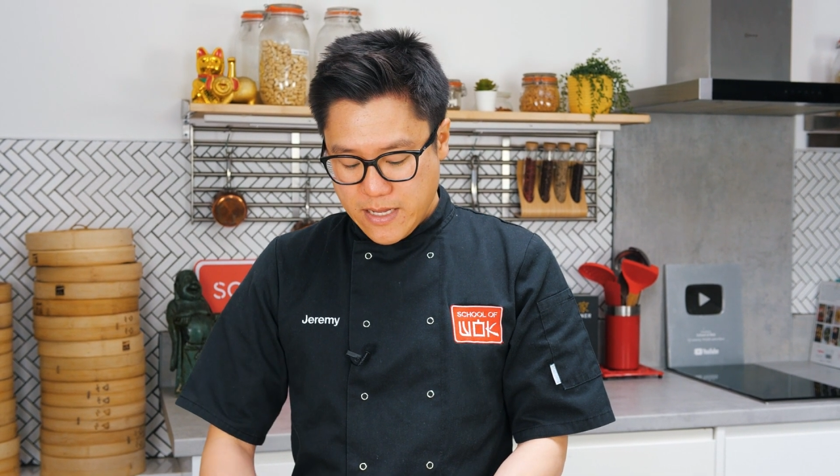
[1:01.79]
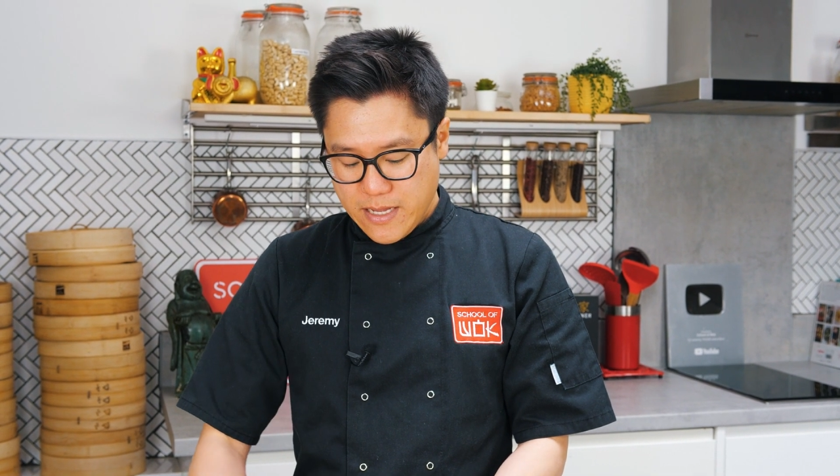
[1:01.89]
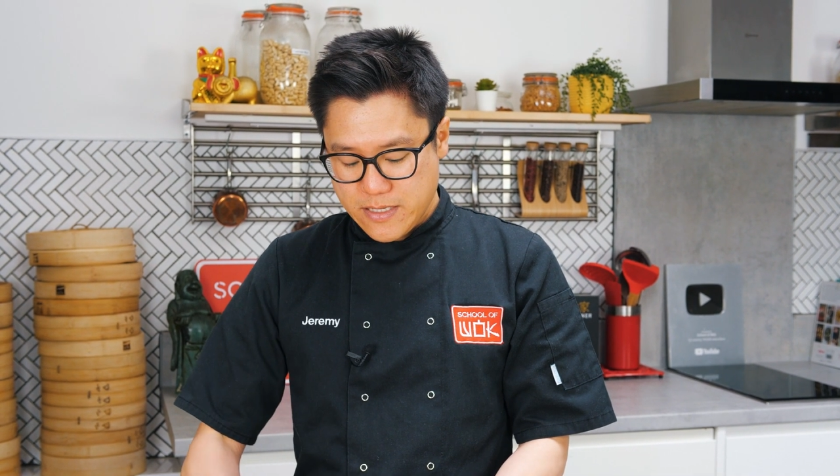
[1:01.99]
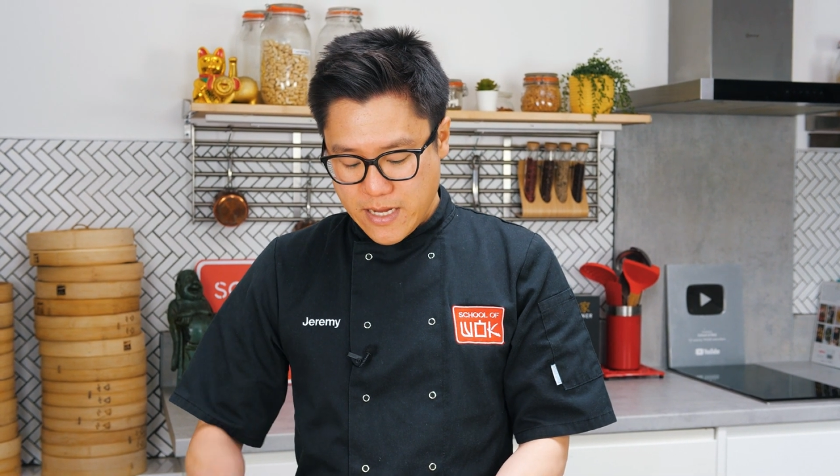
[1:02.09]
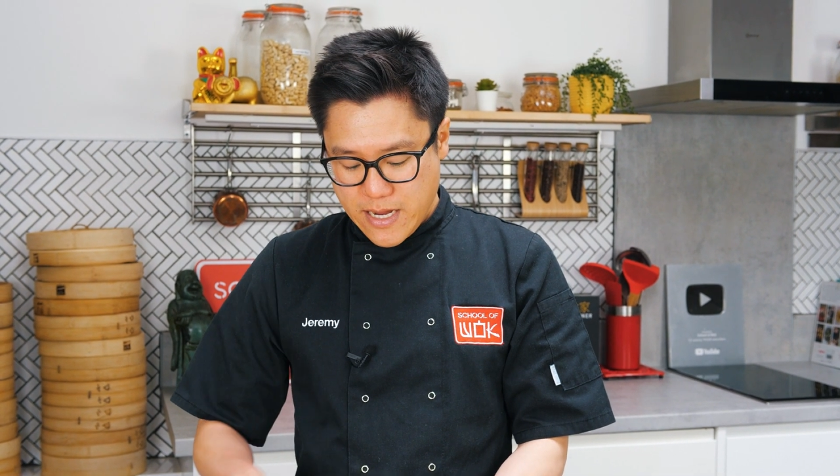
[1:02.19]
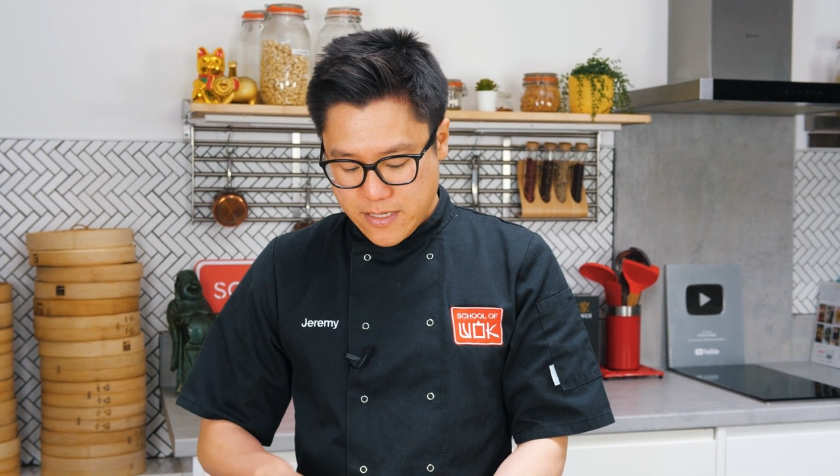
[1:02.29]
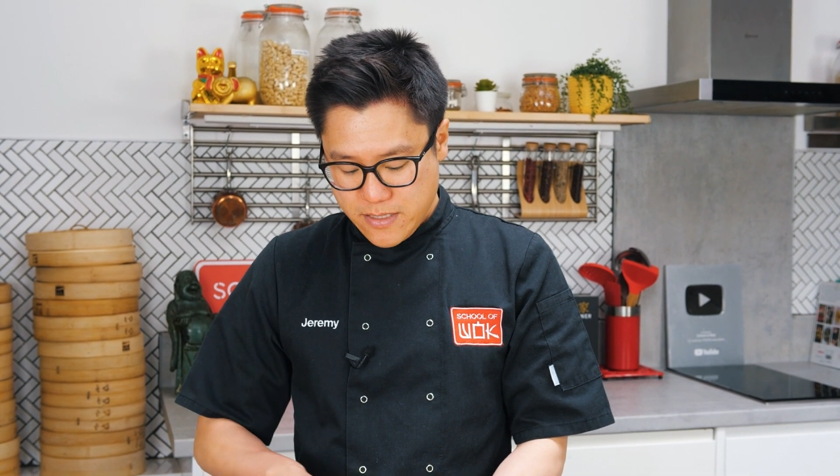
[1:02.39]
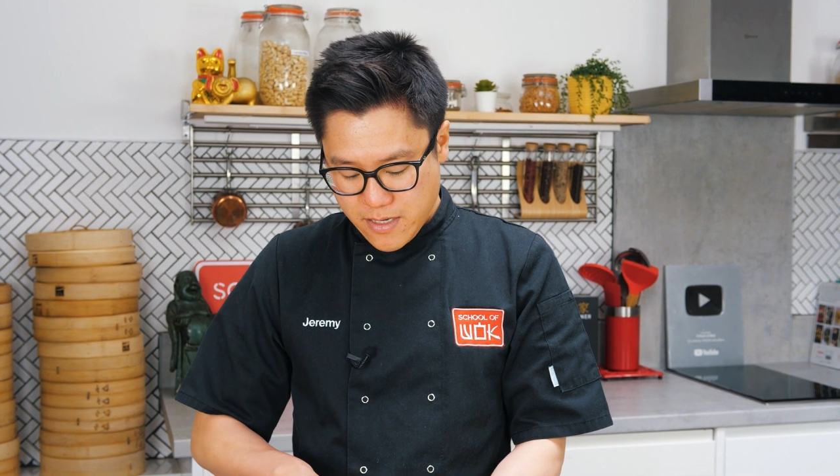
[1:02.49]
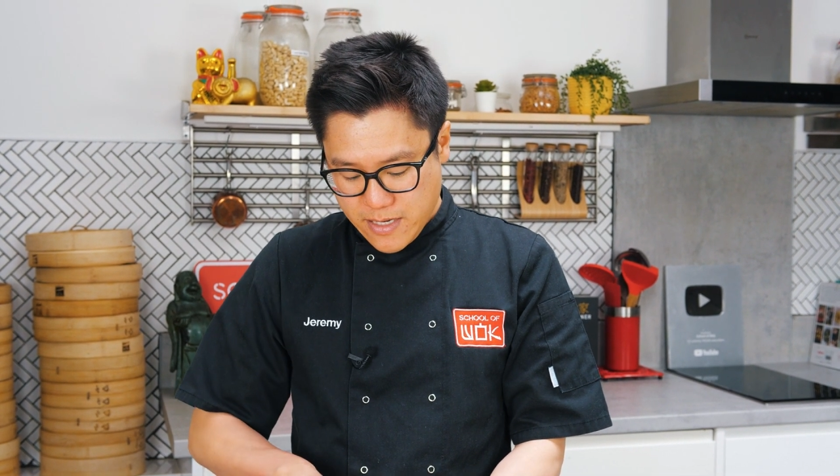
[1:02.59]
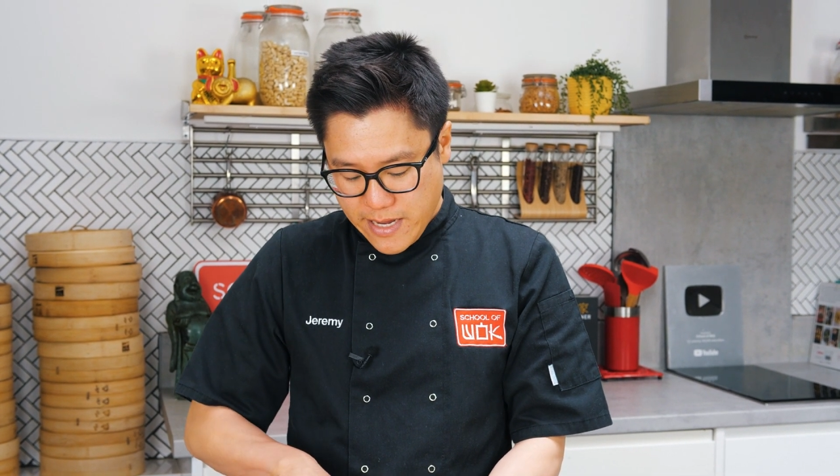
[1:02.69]
It's a
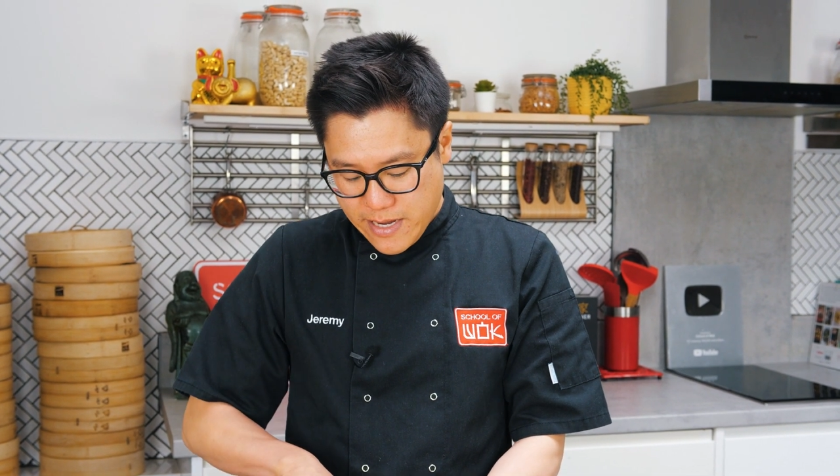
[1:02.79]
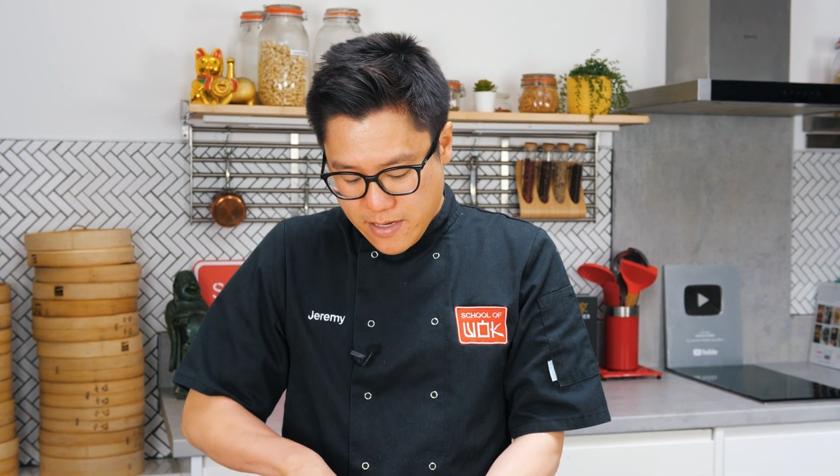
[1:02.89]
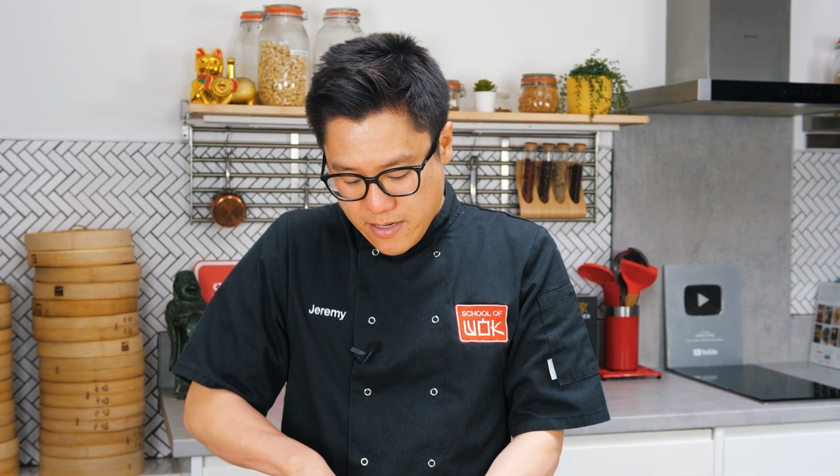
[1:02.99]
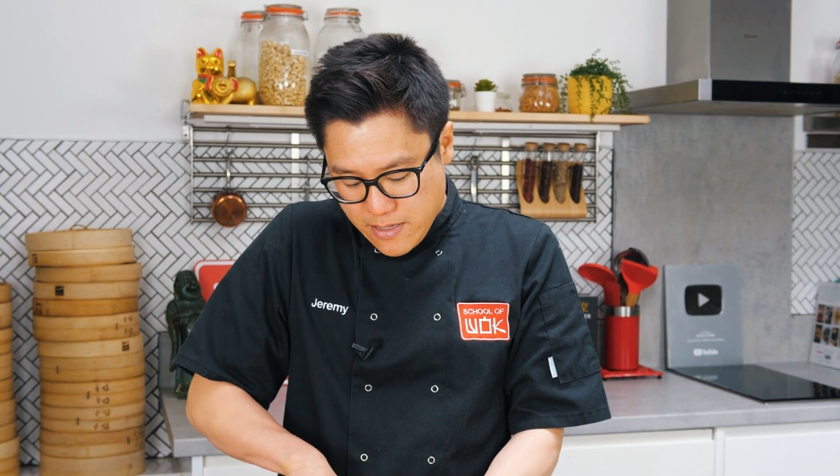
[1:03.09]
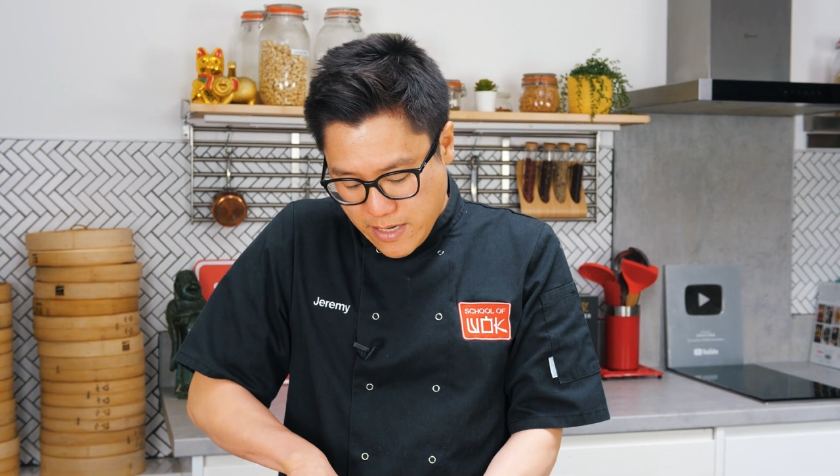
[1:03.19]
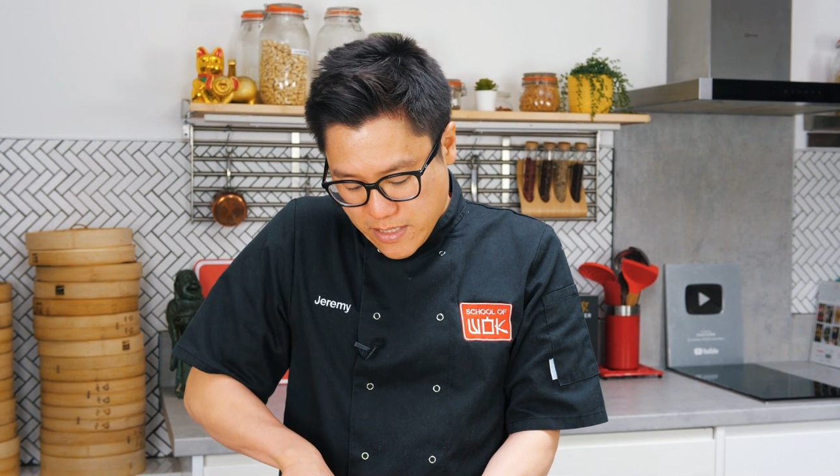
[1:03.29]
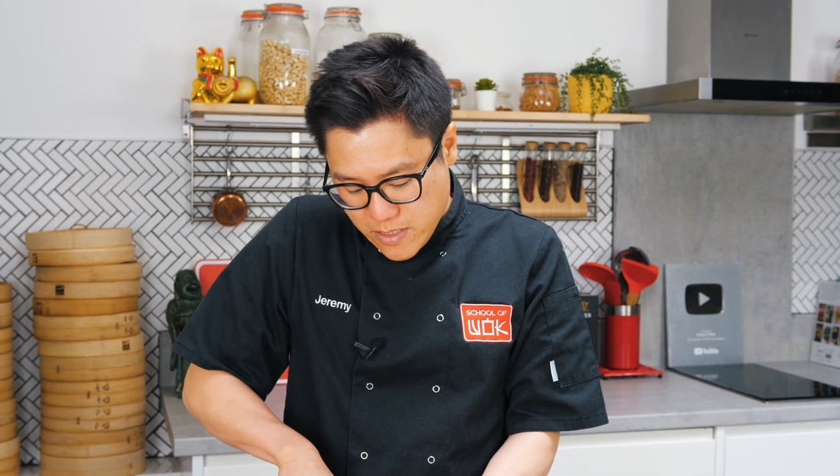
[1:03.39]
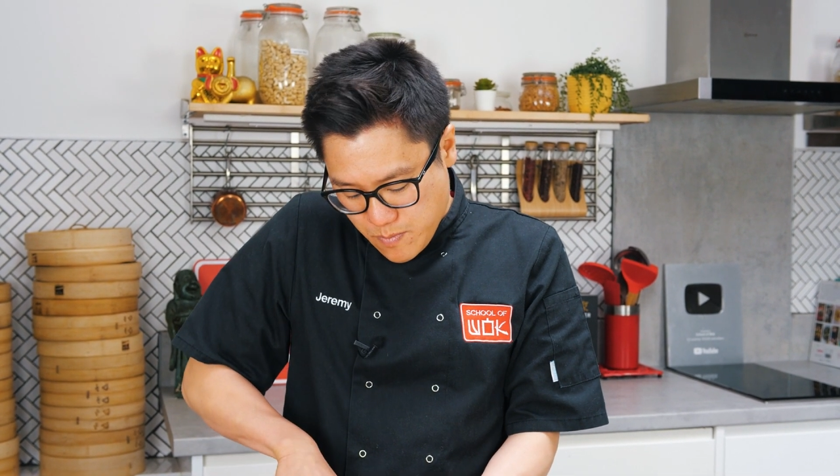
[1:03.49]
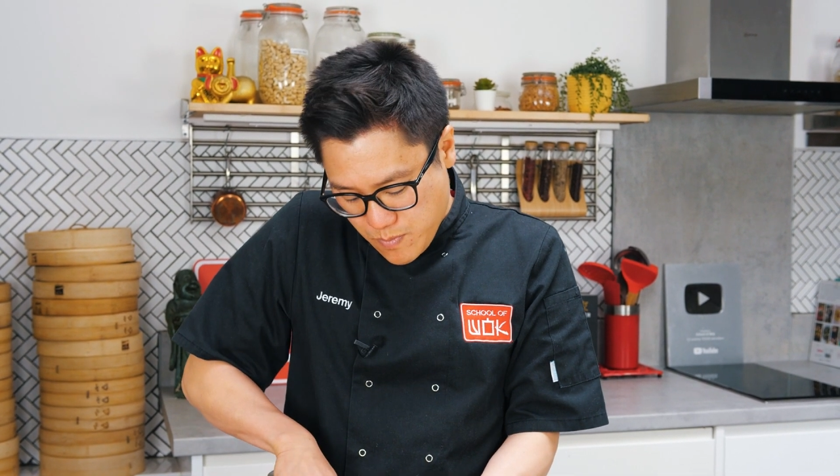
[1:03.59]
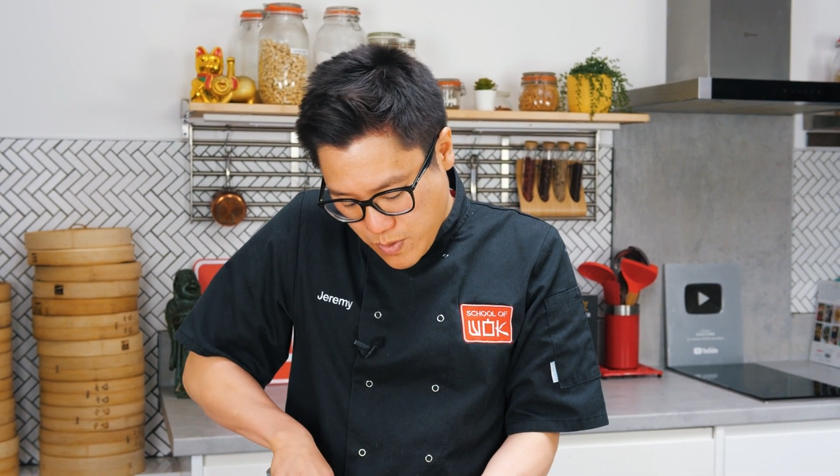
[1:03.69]
duck egg that
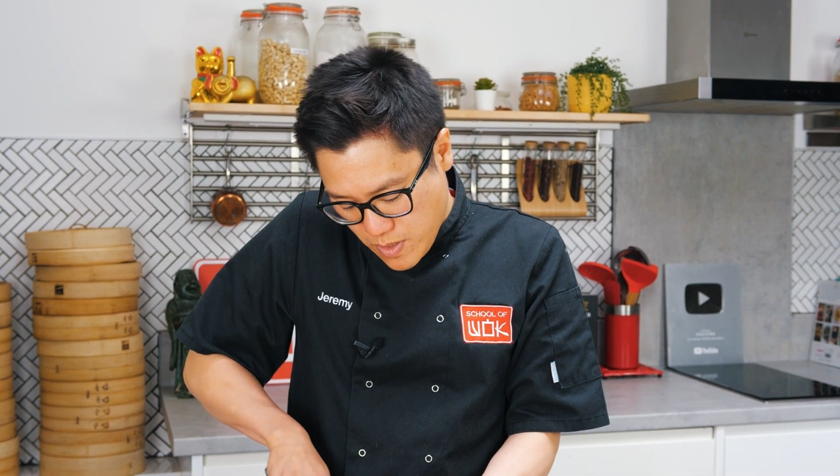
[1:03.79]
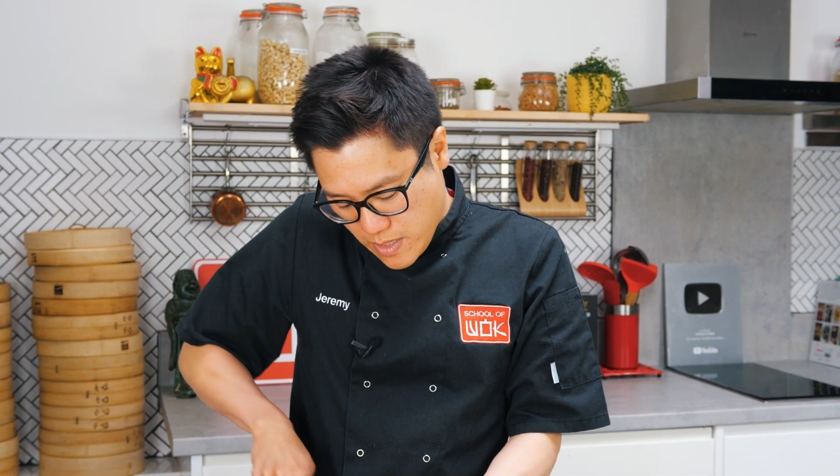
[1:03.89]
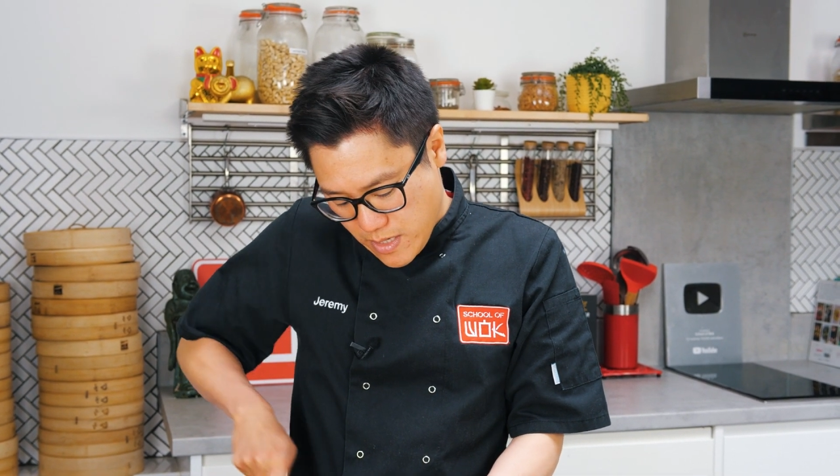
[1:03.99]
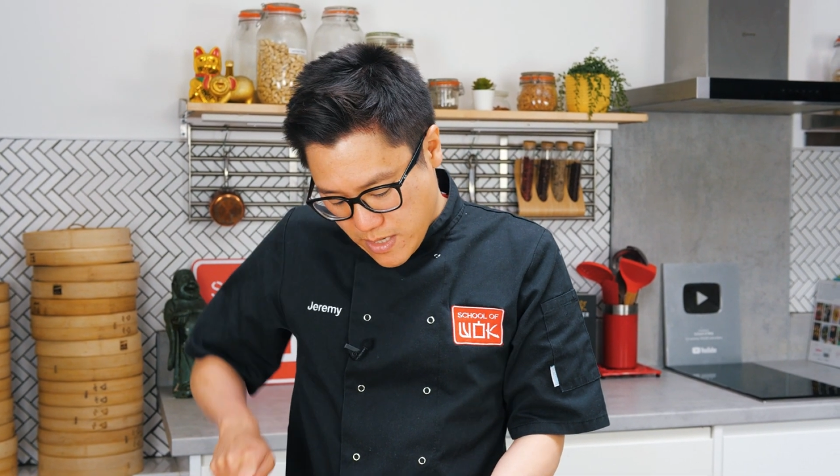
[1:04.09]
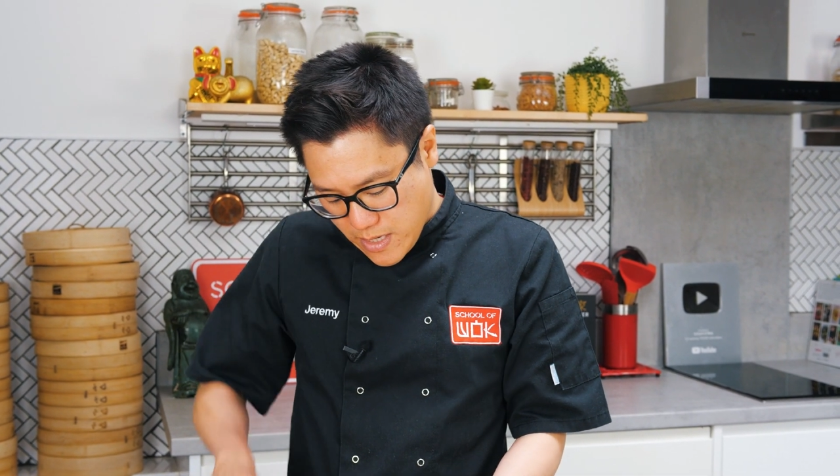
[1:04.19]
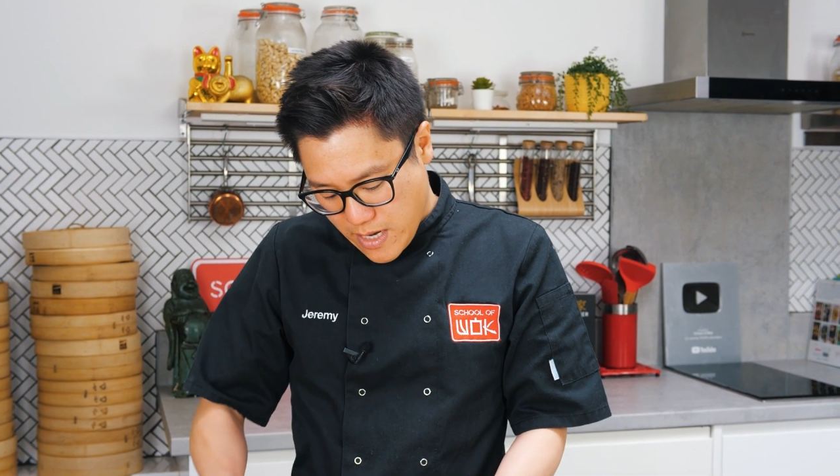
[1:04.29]
is put in